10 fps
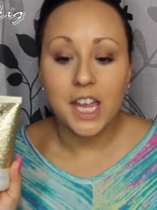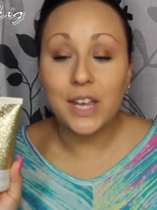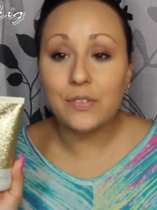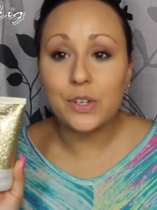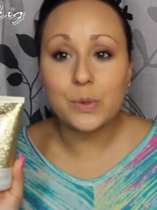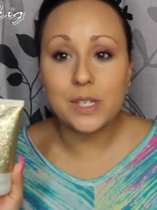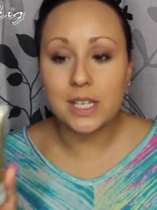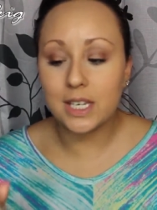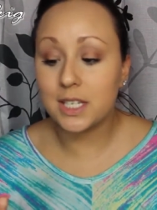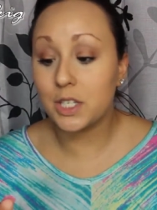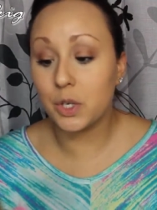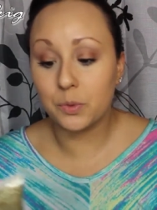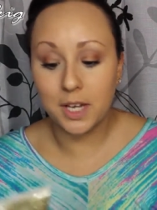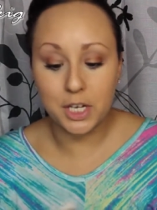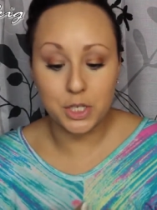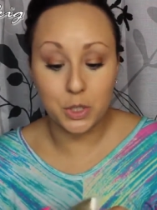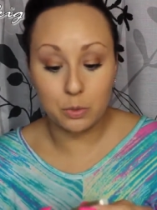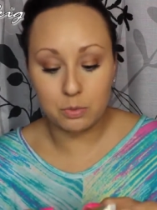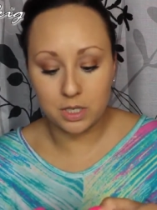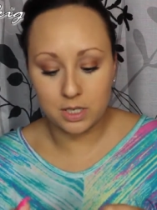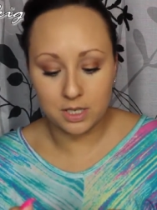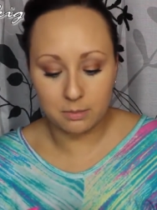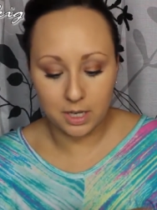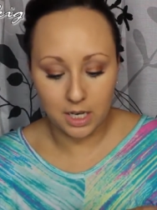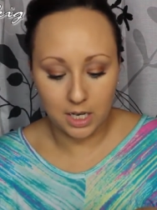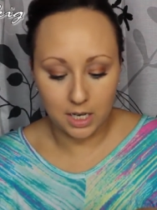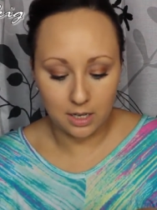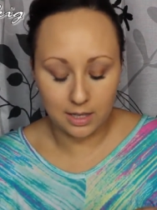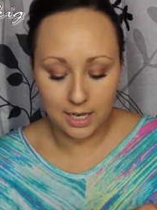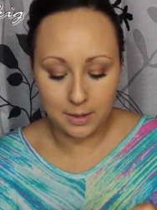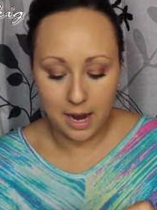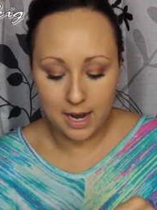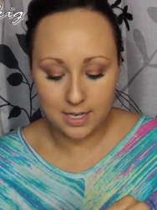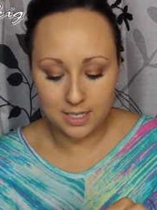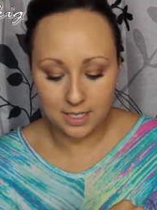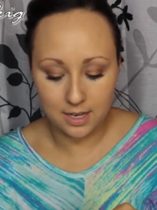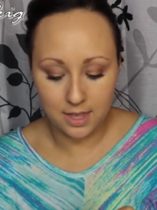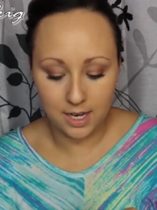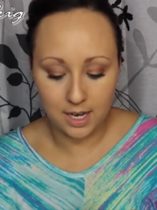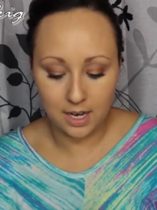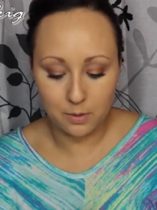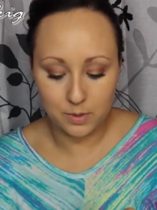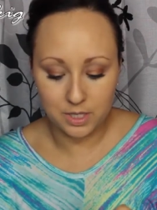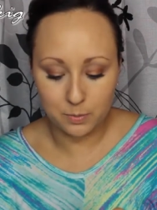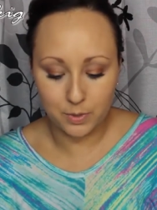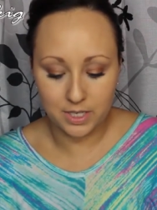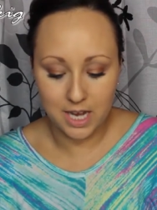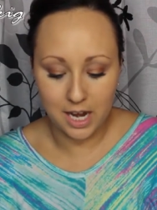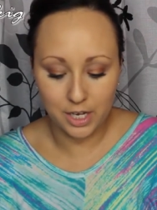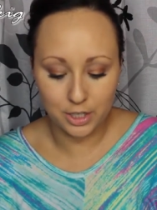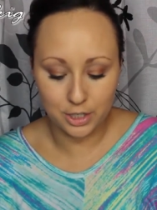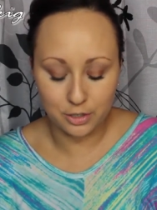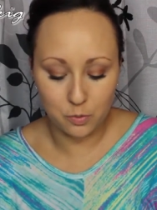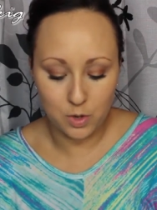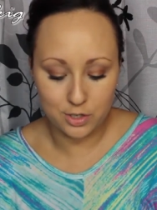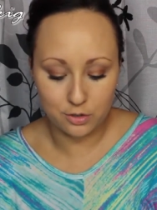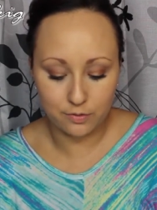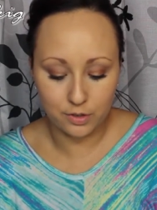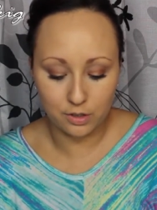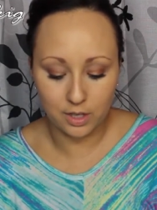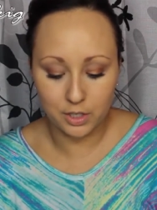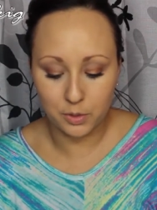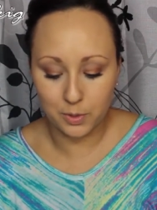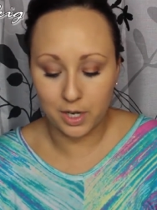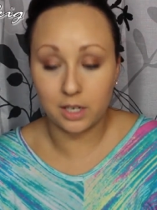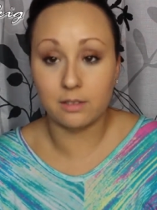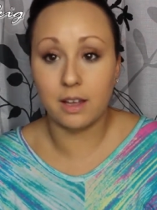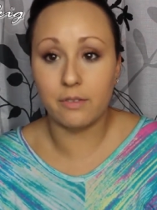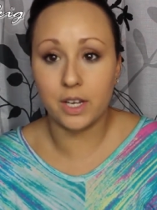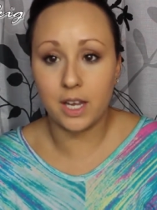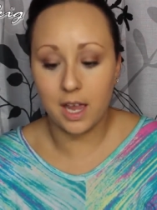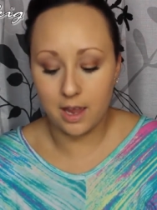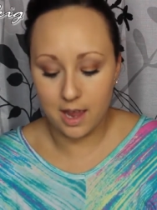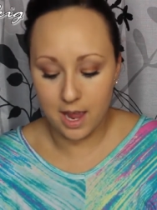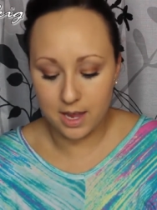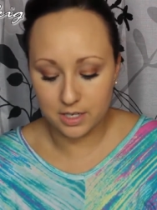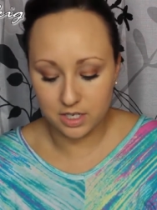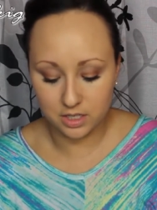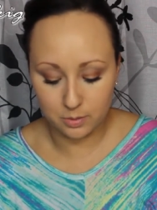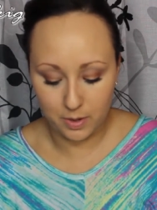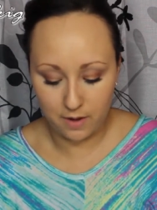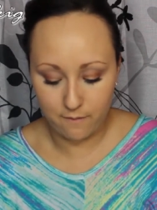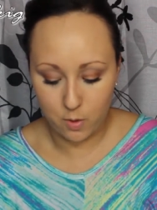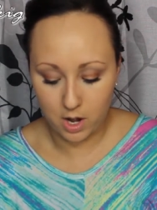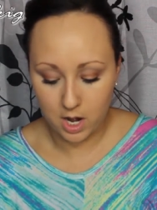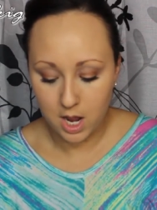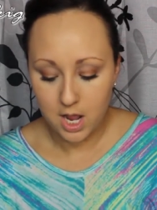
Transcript: If you see it, don't get duped into me like I did, thinking it was spectacular and wonderful and you were going to love it and to pay for it.